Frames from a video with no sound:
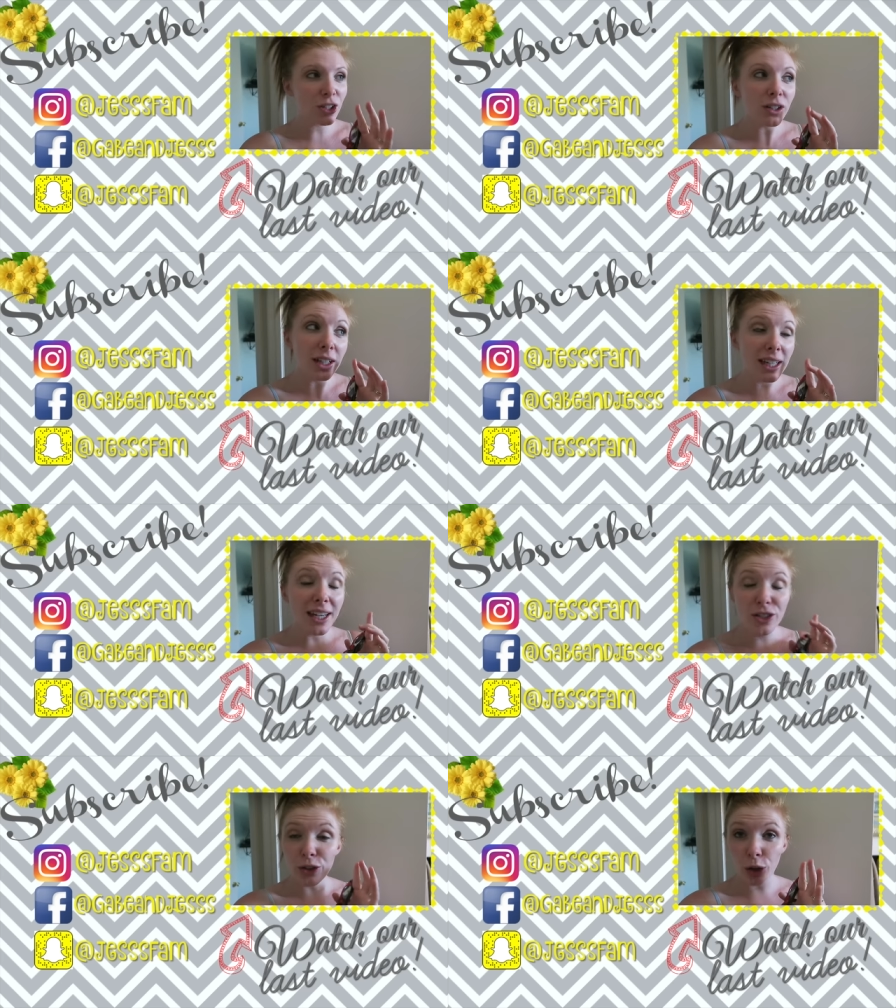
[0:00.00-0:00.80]
Literally,
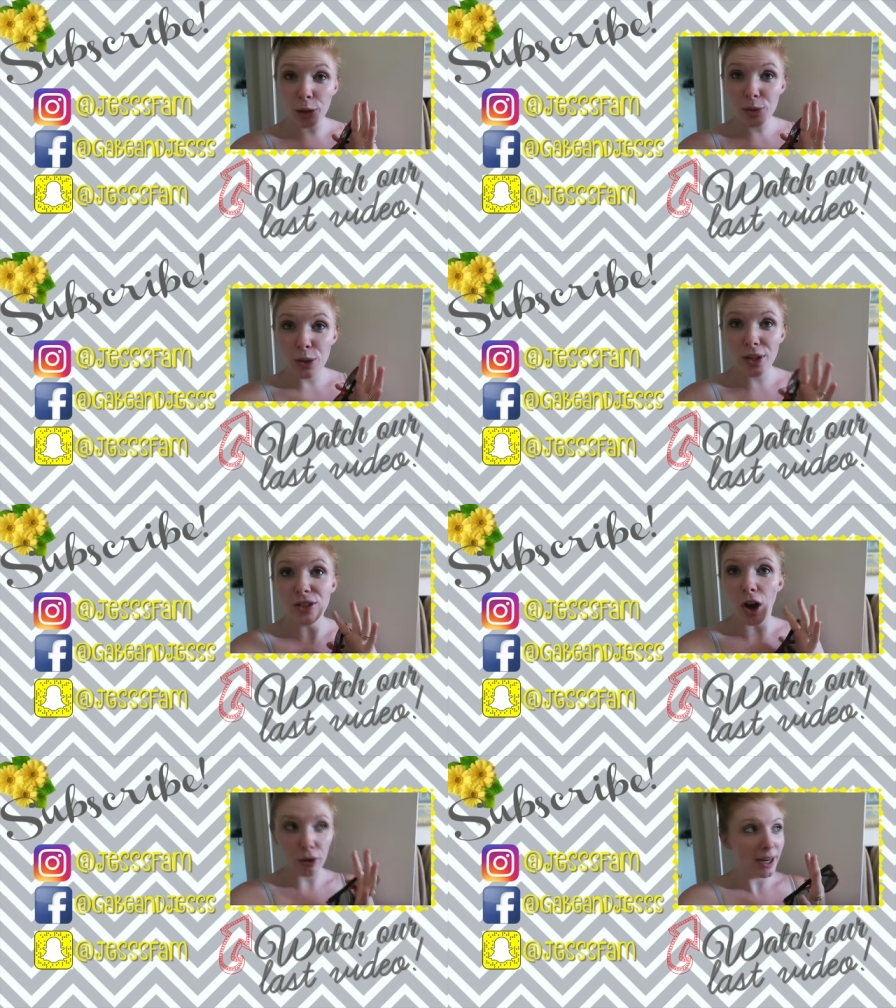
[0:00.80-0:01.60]
his grown-up tooth
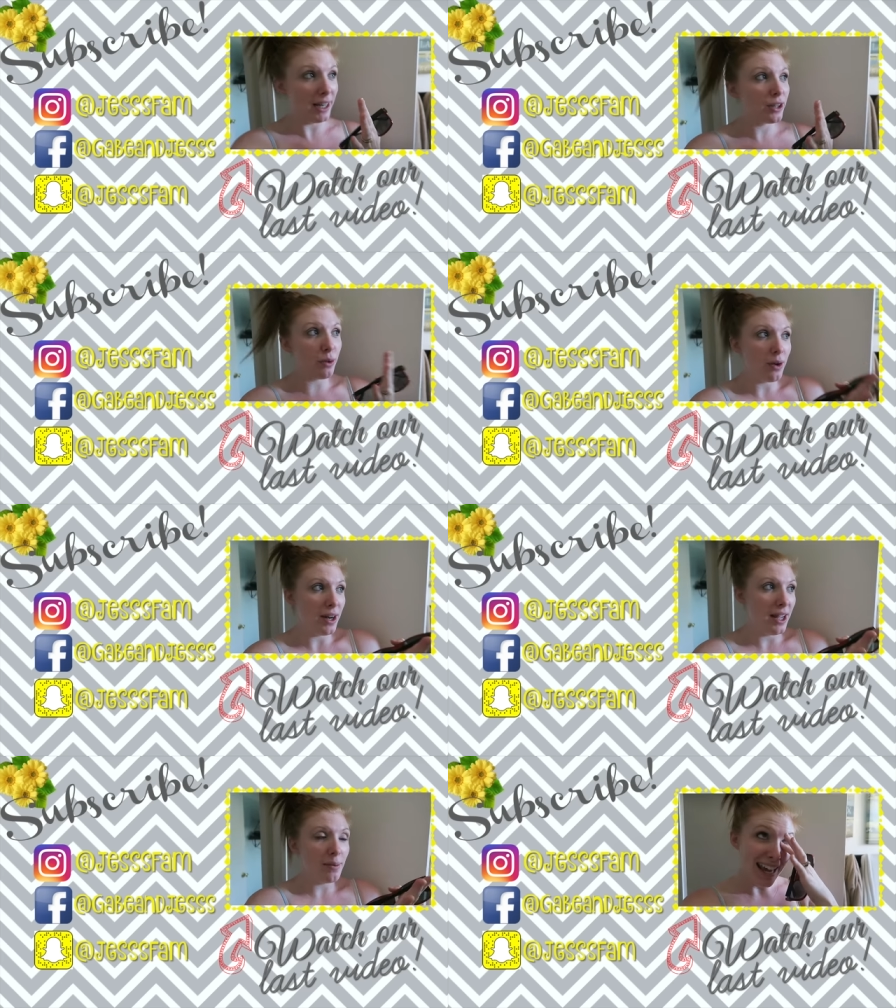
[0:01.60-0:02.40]
is already
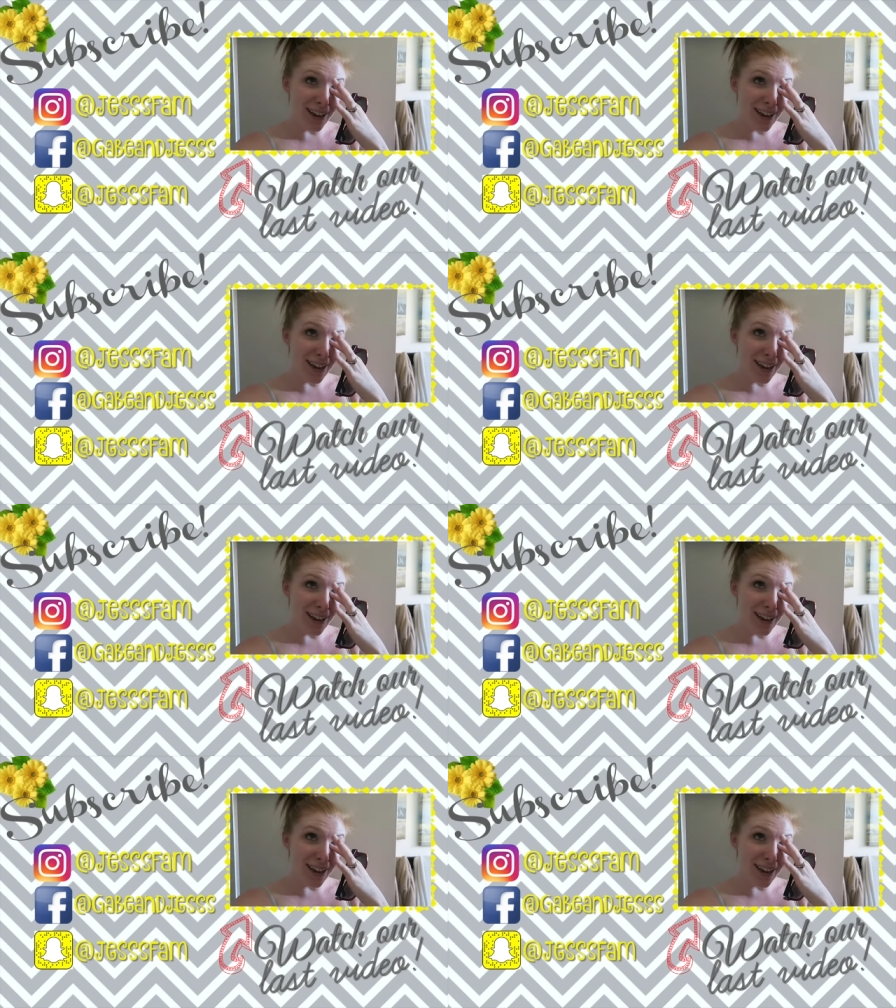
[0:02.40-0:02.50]
grown in.